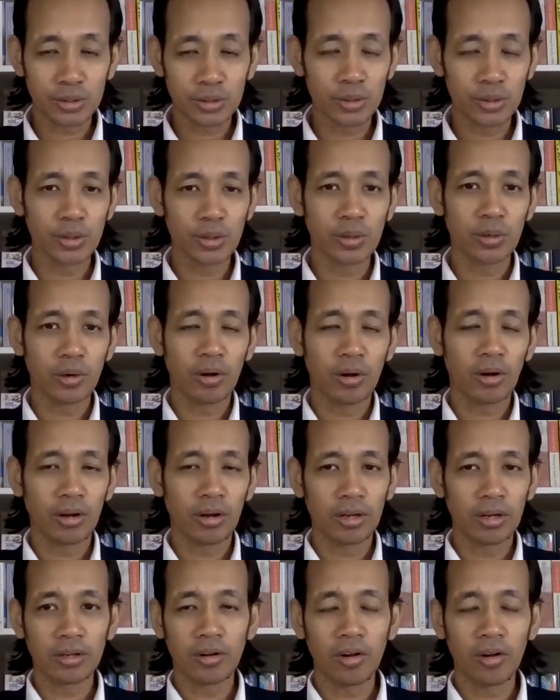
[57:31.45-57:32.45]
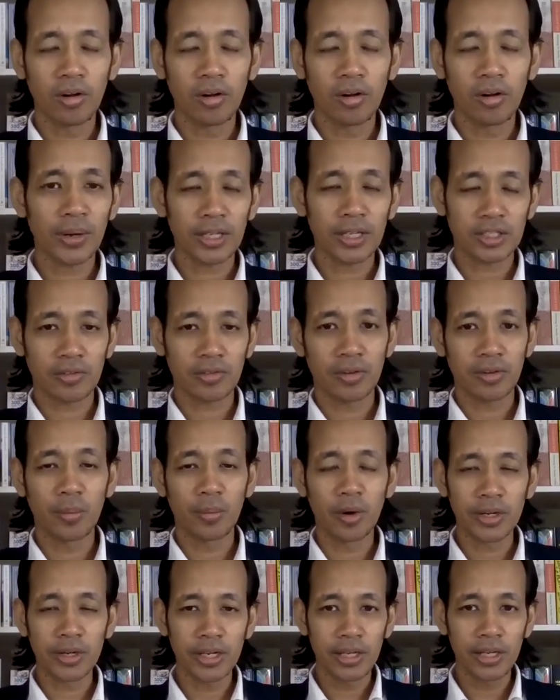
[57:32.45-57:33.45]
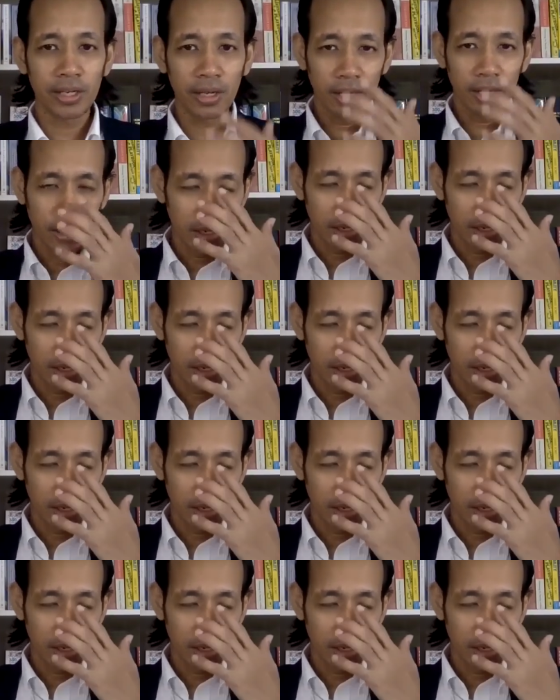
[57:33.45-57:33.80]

through all parts of your body.